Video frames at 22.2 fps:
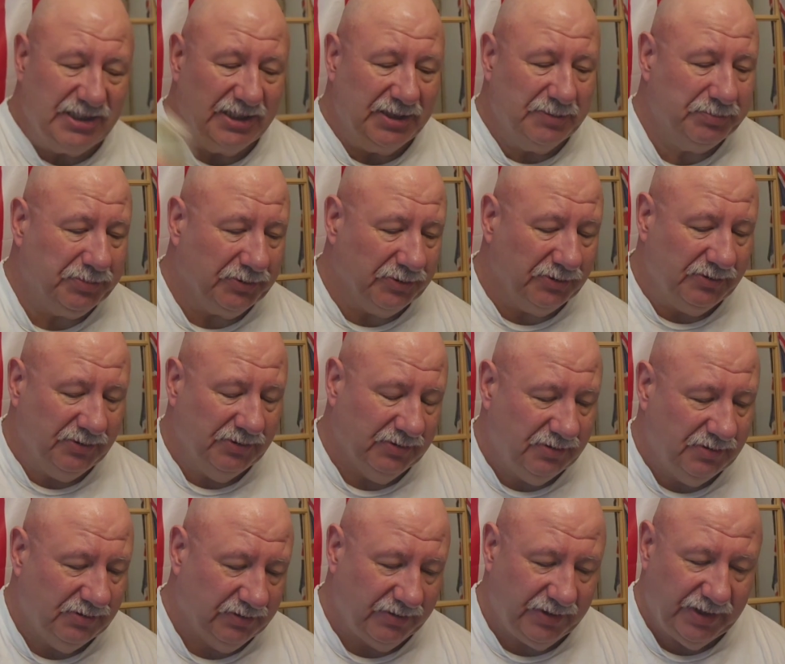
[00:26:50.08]
and Simple.
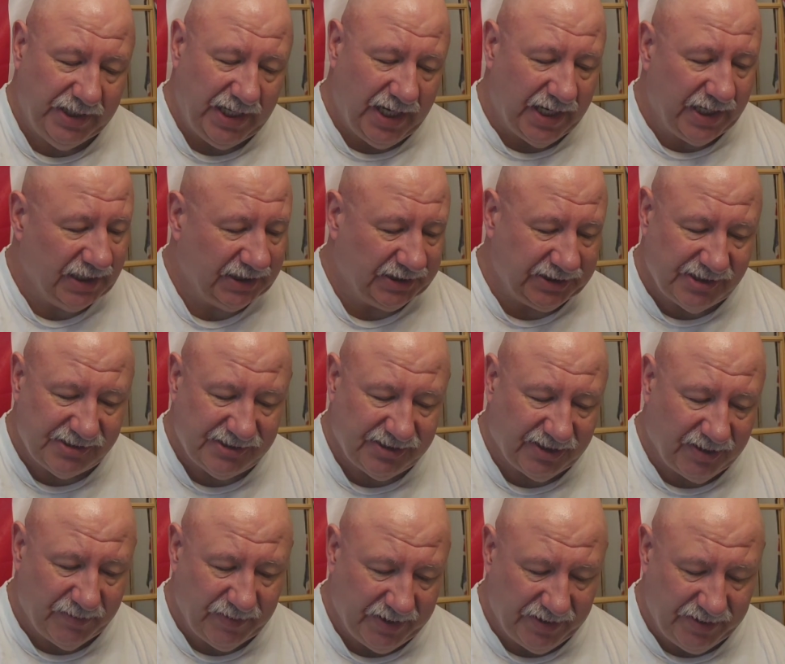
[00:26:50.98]
You gotta get you
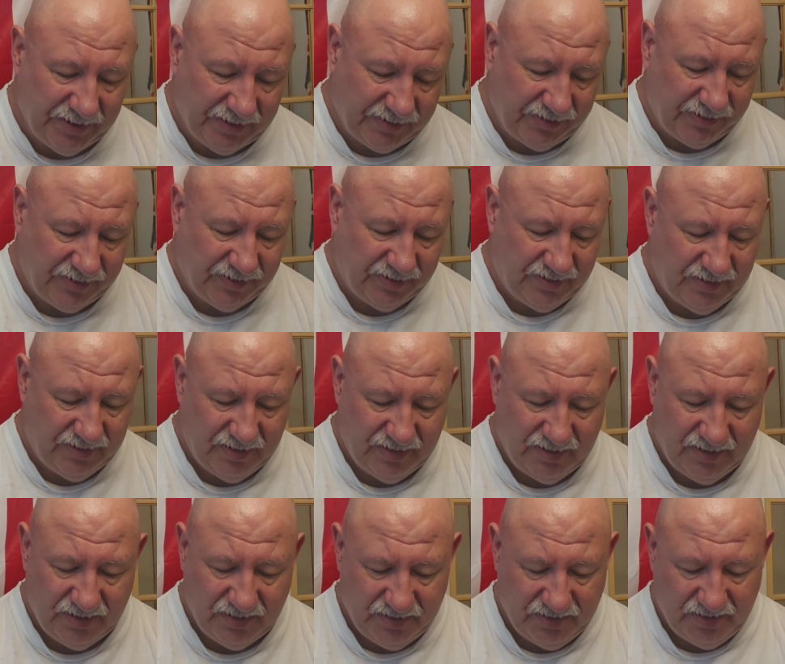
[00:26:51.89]
some of those.
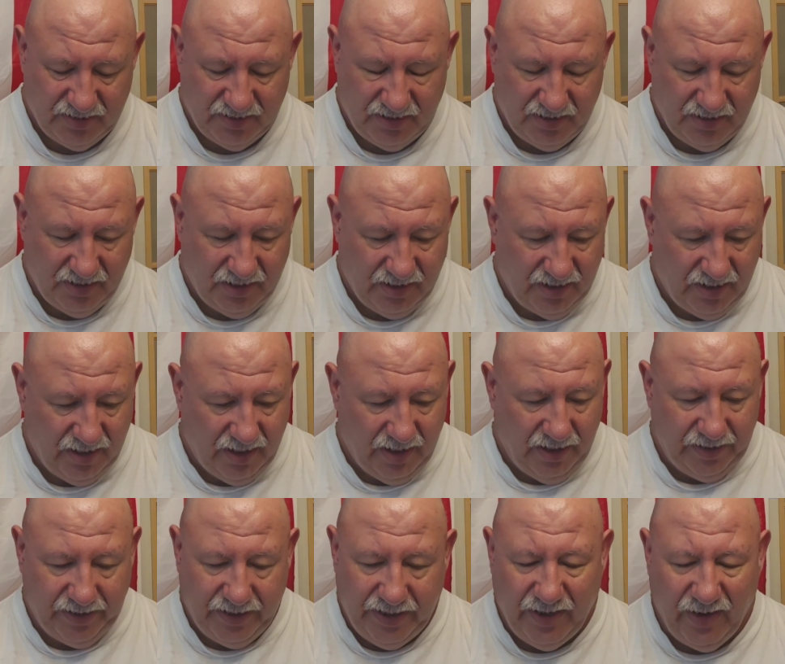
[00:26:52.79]

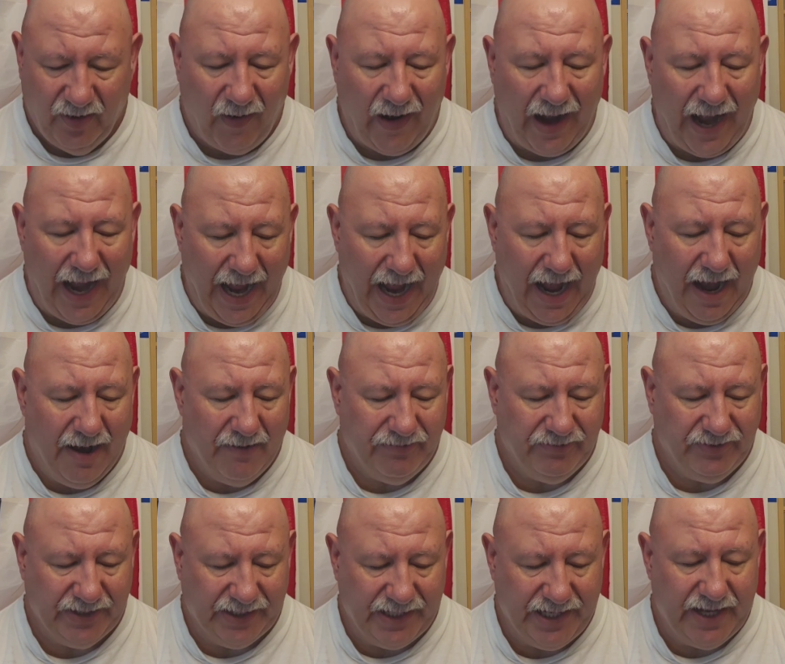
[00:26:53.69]
You don't
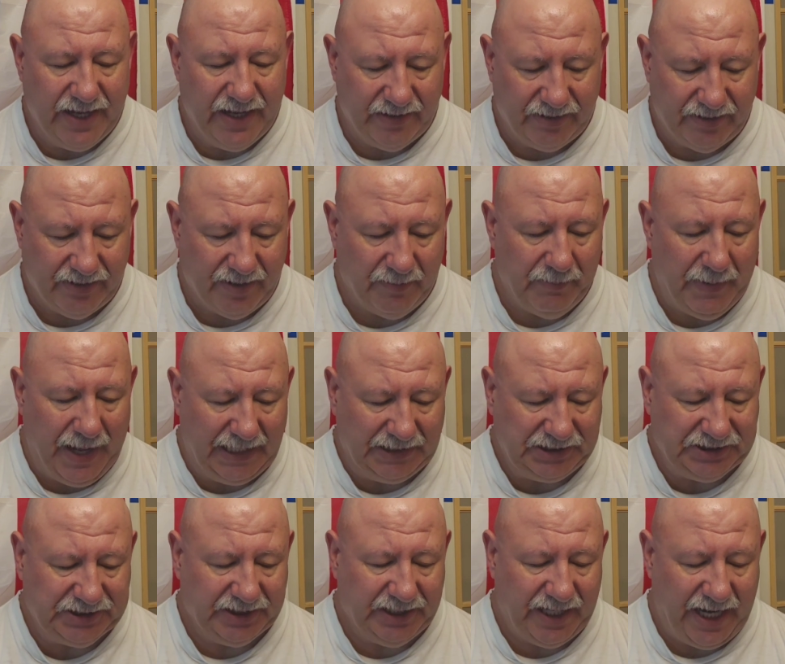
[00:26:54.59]
have to get the
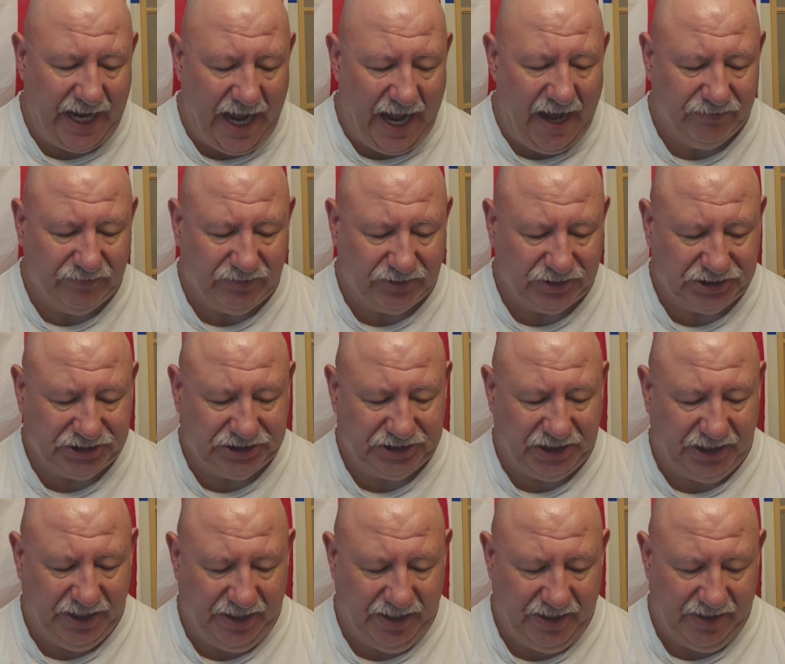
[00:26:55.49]
matching
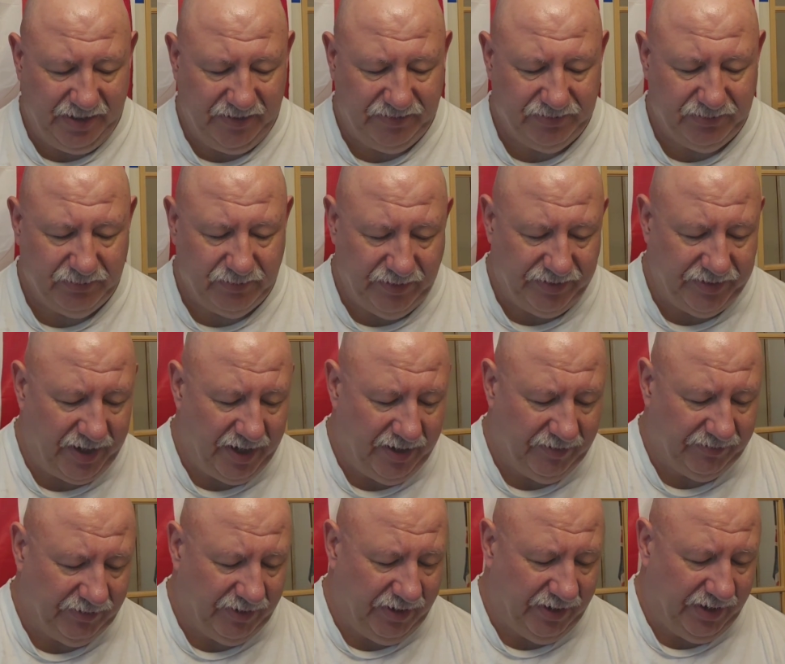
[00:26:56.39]
aftershave with
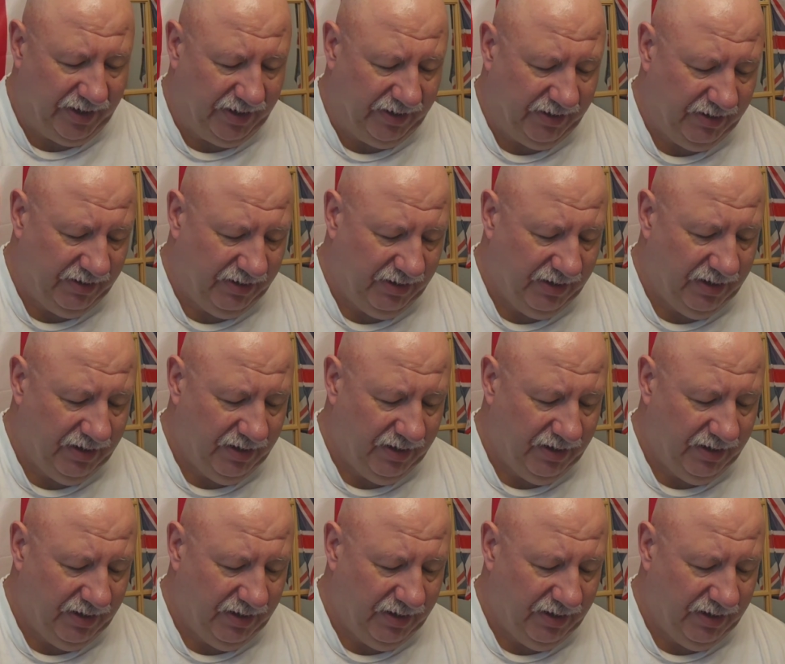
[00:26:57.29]
every